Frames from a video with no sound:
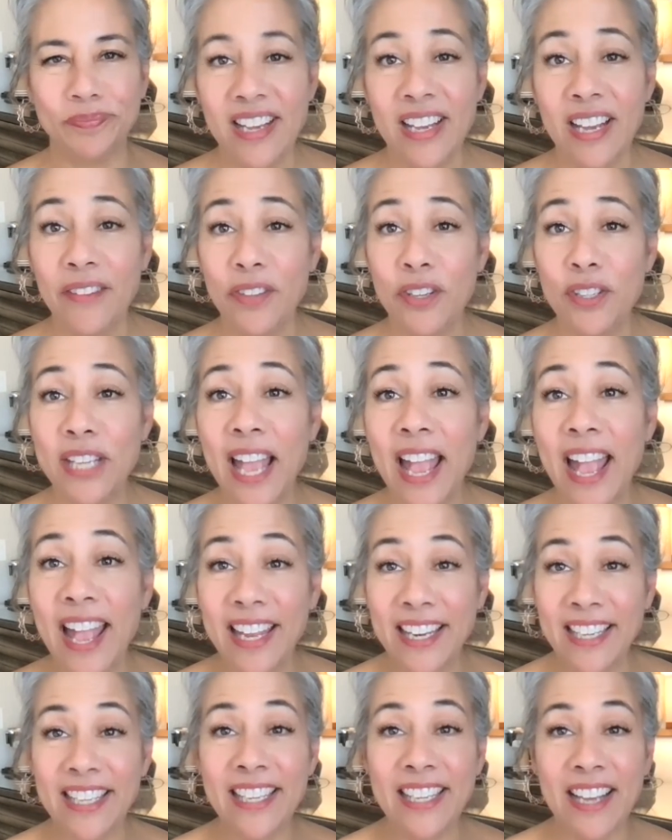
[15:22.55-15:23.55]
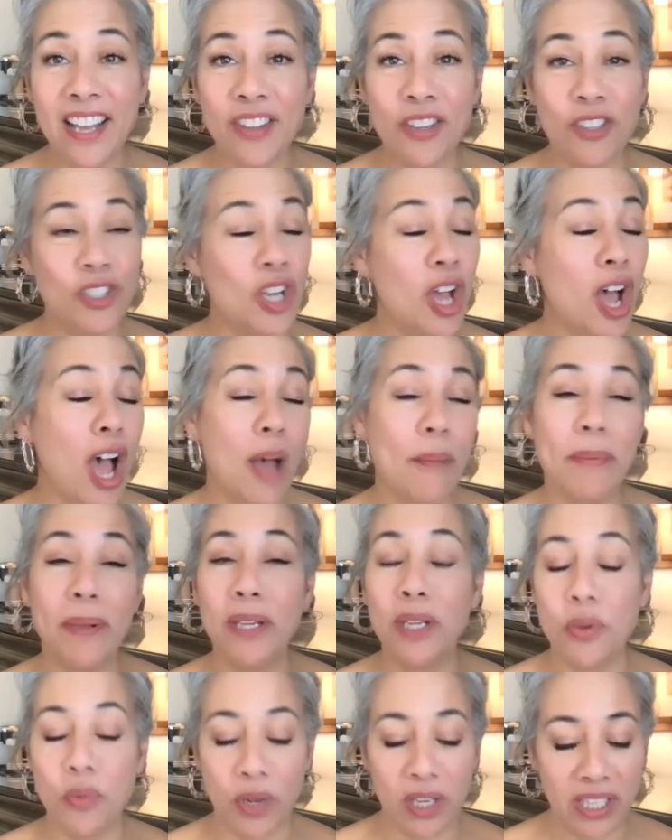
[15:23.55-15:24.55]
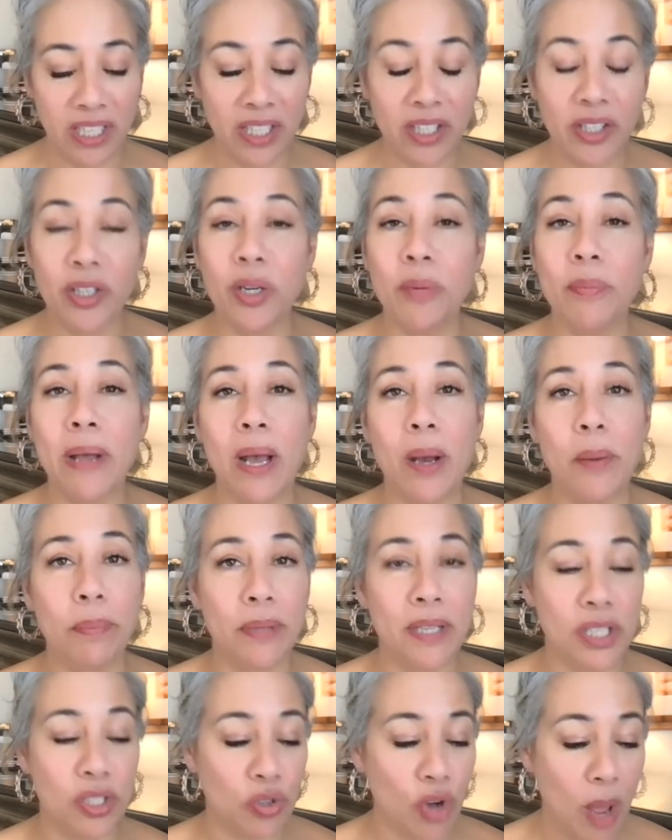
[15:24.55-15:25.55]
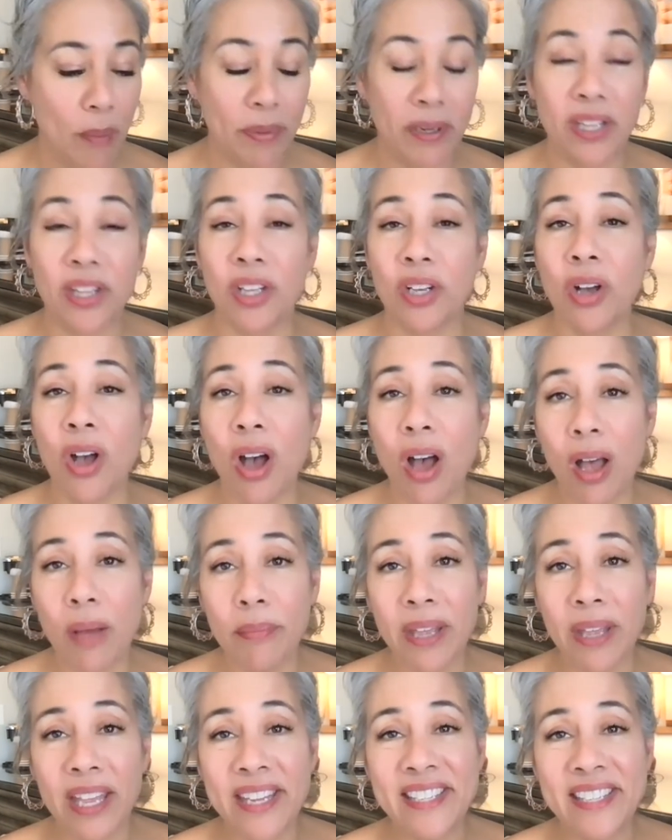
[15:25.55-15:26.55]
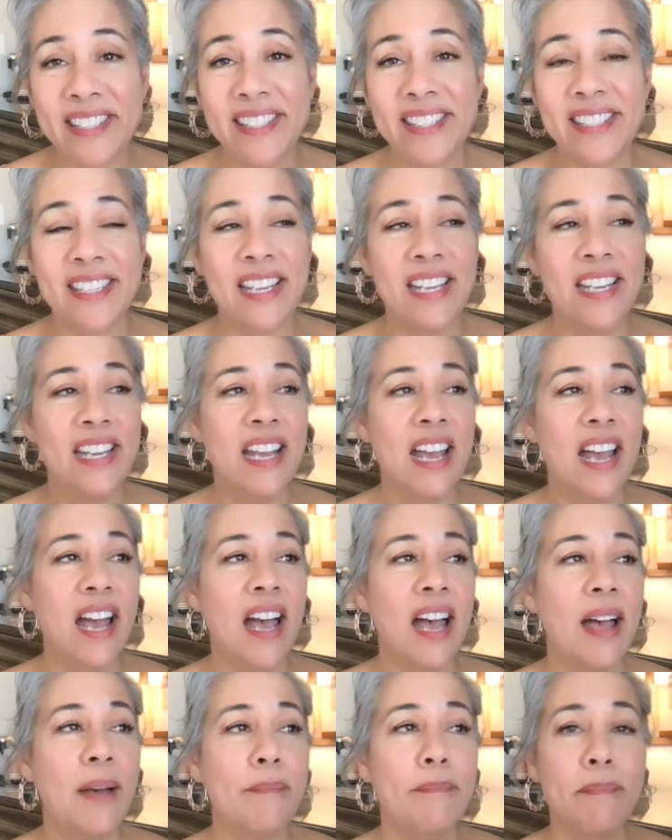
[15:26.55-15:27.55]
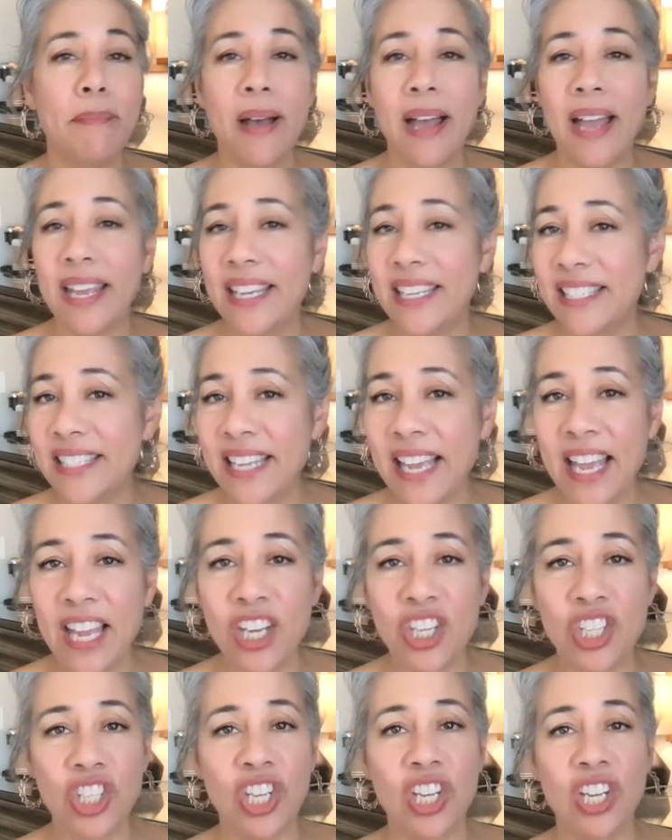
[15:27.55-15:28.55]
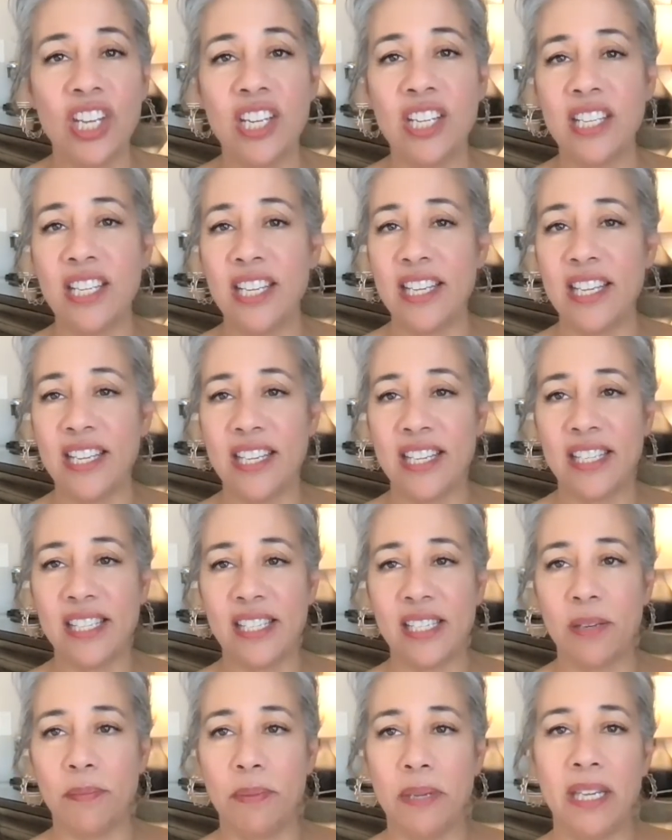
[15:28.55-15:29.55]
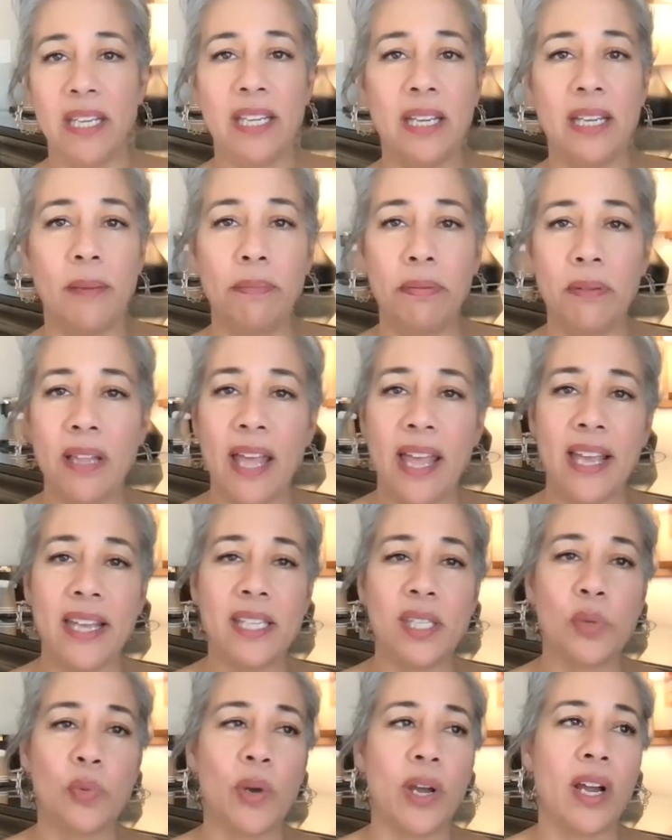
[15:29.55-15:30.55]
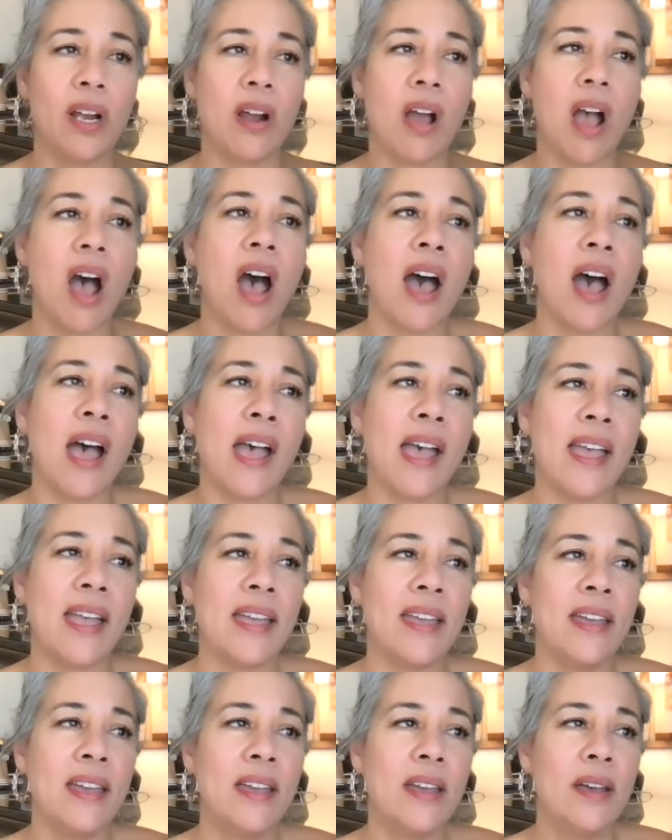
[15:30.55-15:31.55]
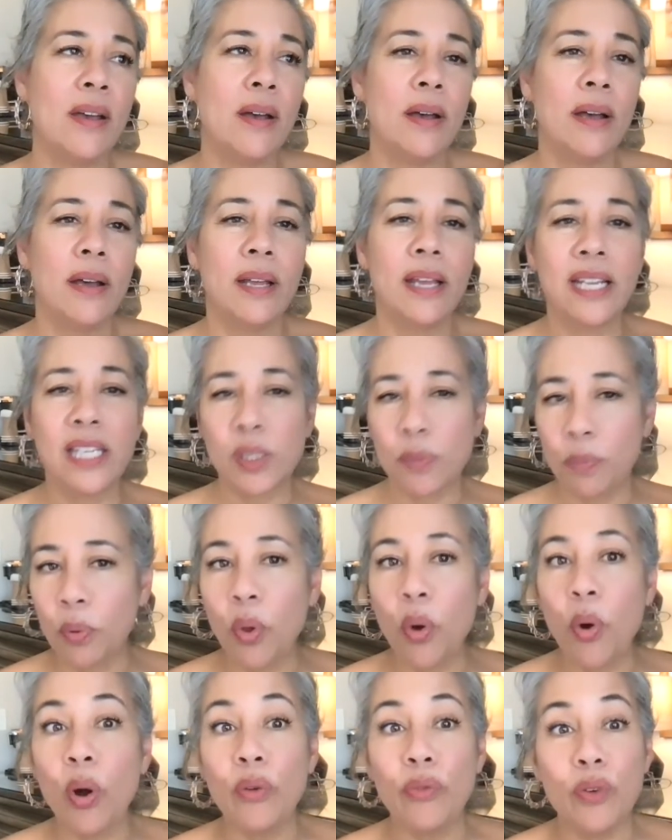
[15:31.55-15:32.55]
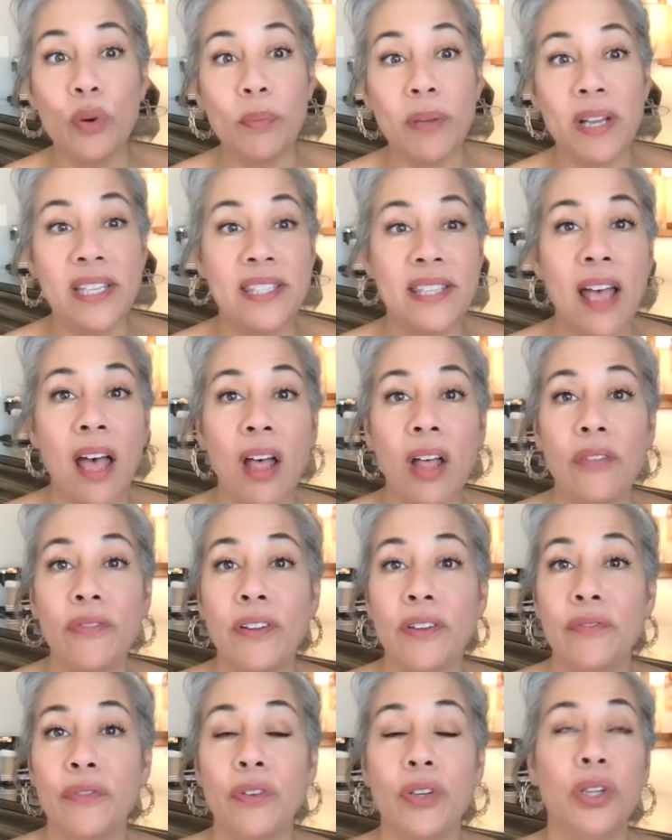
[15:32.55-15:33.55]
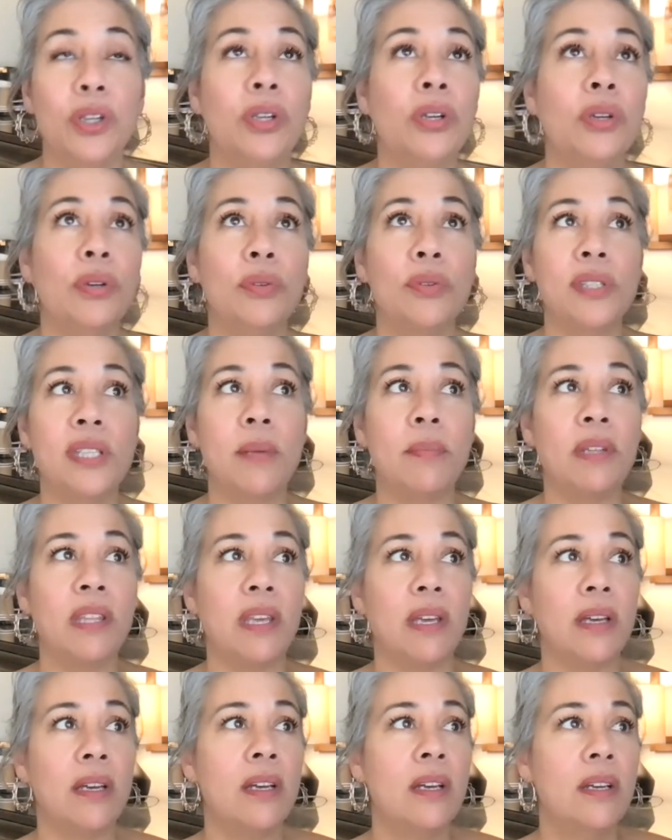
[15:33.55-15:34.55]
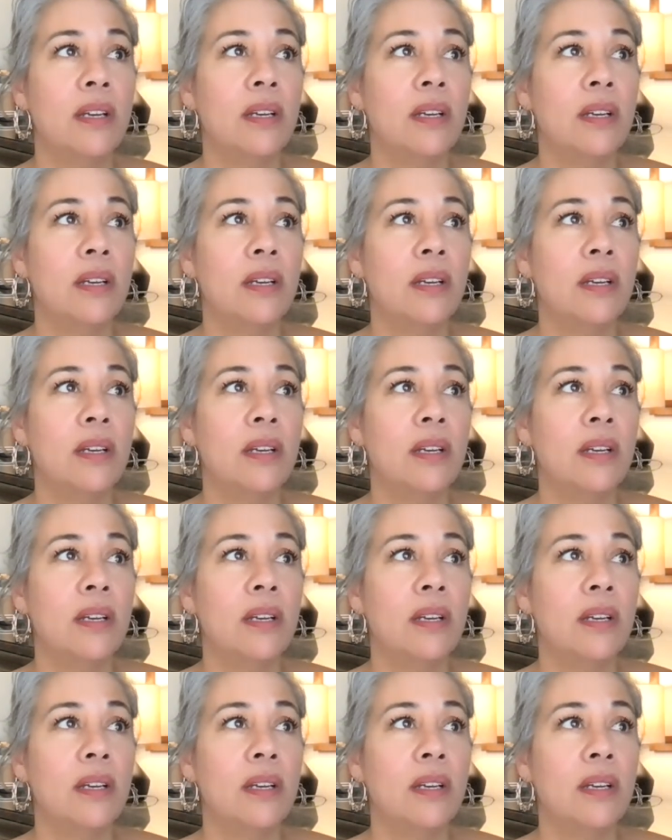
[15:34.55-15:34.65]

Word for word: If there's any other topic you want to hear about, please drop it in the comments my intention is to be a place where I explore for myself and for you some of the